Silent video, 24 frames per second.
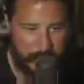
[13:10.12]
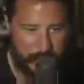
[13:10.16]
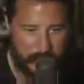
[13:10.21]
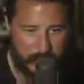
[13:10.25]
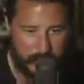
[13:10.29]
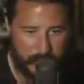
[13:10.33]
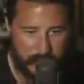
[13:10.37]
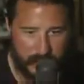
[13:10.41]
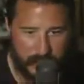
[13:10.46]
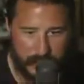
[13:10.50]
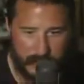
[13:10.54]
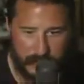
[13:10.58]
to
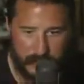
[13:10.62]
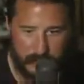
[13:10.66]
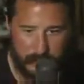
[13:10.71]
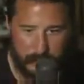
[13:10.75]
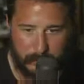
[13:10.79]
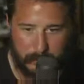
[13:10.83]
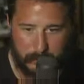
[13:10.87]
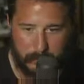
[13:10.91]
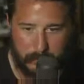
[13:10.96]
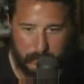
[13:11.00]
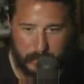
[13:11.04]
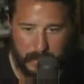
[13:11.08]
like
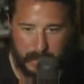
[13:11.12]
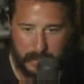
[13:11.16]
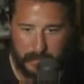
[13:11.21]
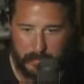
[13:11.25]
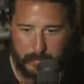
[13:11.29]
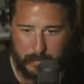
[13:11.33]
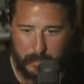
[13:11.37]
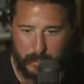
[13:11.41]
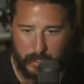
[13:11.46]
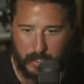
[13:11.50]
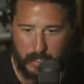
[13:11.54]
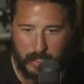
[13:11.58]
pick the
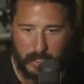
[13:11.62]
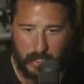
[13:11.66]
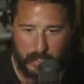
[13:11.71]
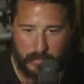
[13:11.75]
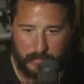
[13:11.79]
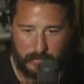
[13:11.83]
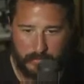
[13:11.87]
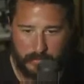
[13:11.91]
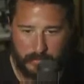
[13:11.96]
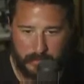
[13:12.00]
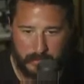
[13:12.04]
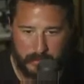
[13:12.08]
ball
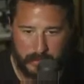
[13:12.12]
off.